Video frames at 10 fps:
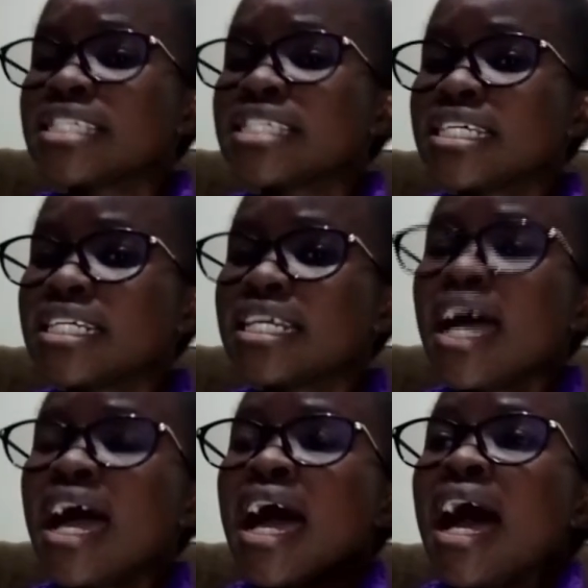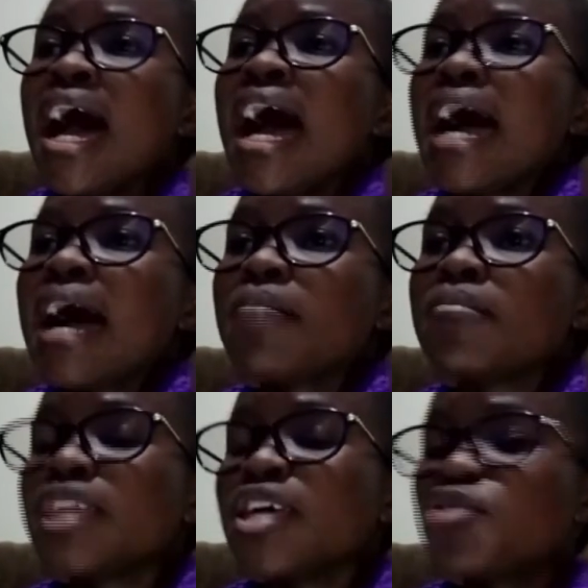seen
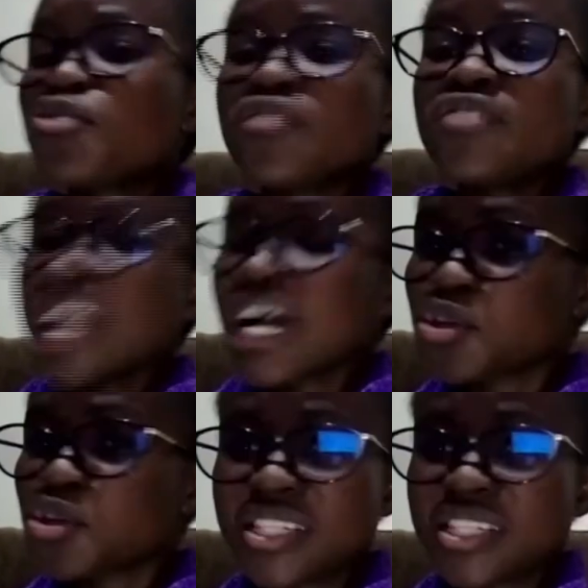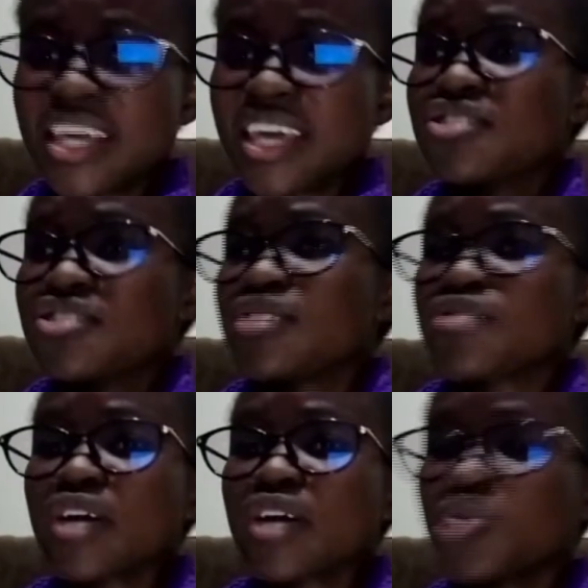um, the issue of drug shortage, there's,
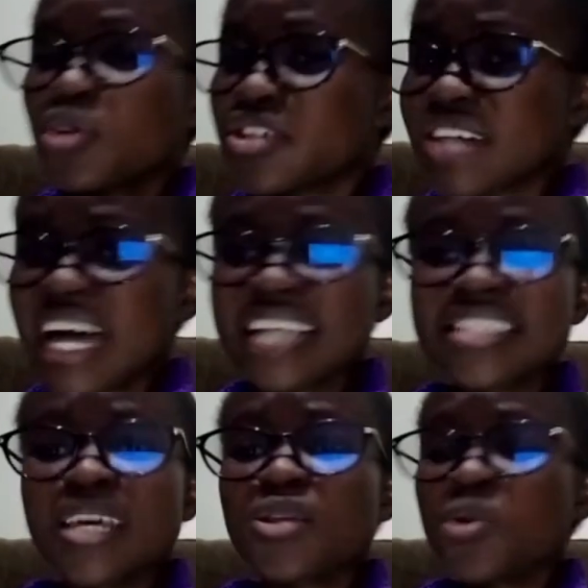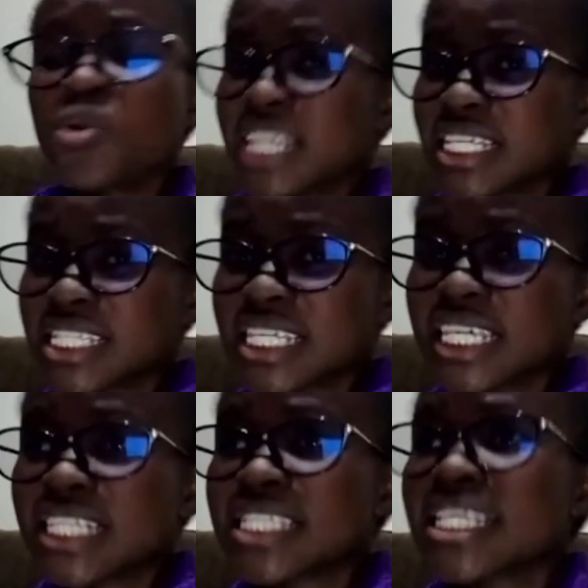there are no drugs, there are no test
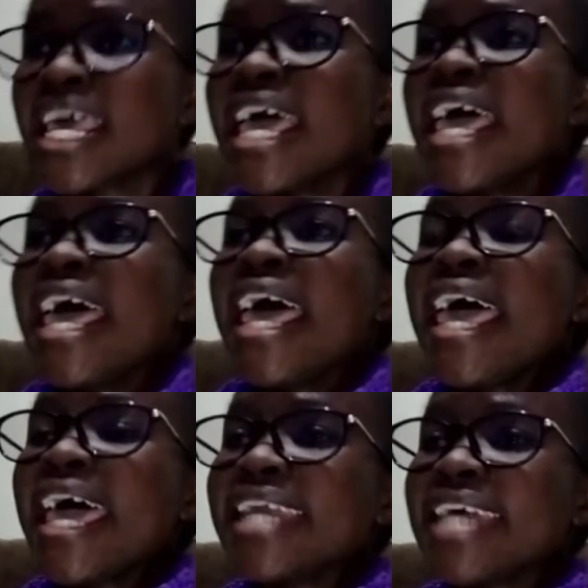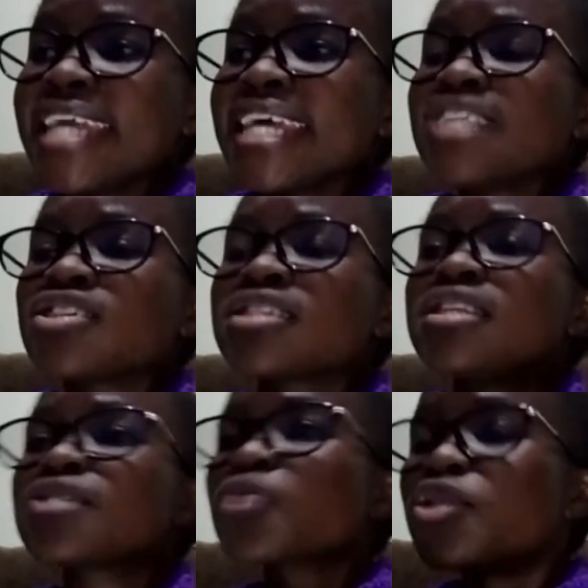kits, and, and, and just
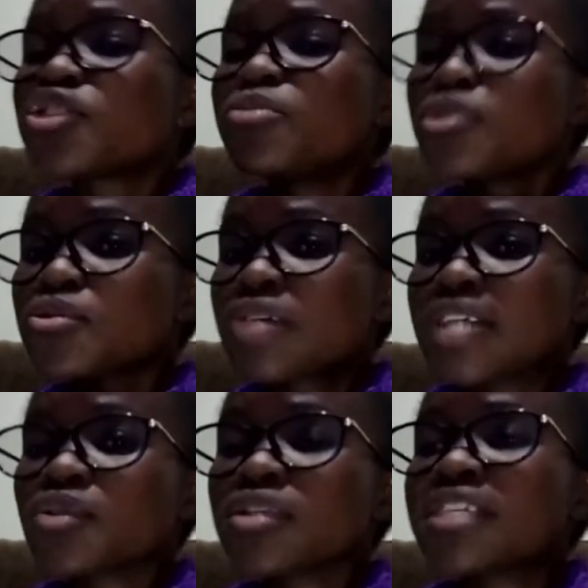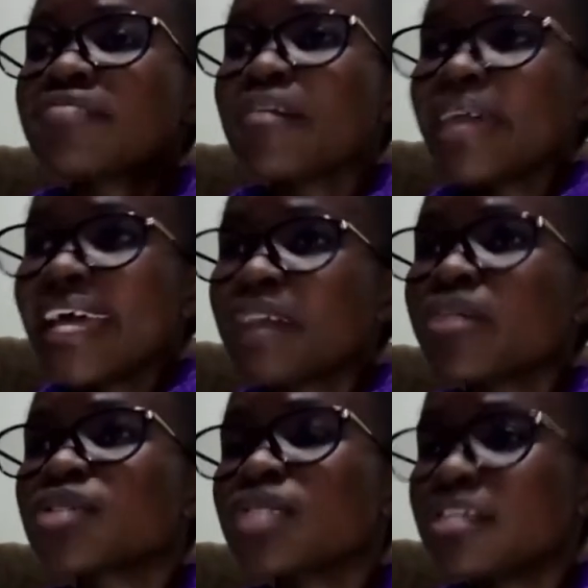this contributes to that because if I'm a young
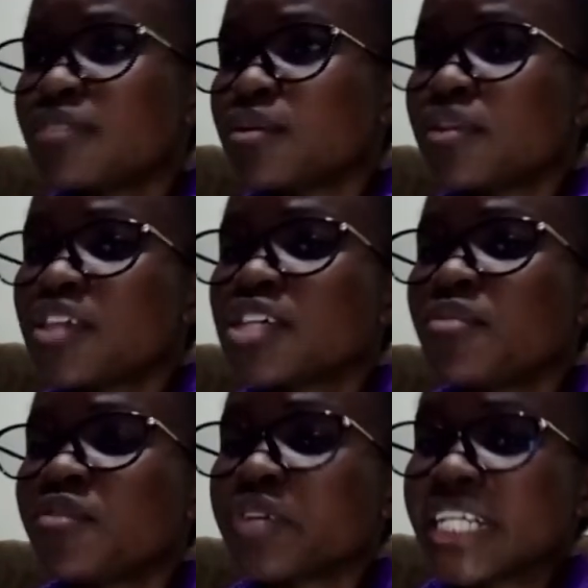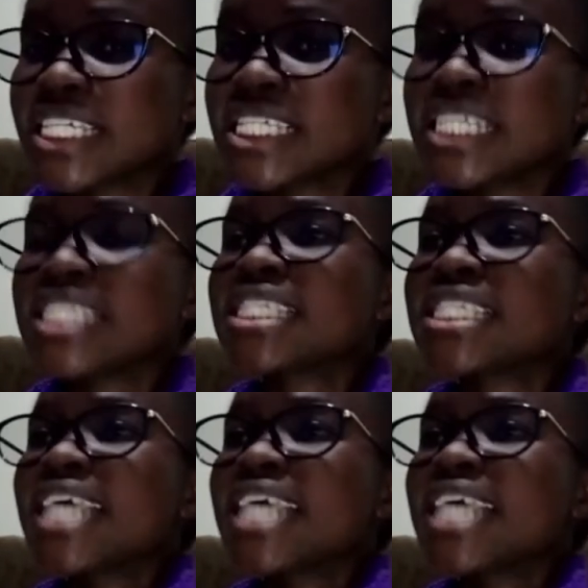person living with HIV, for instance,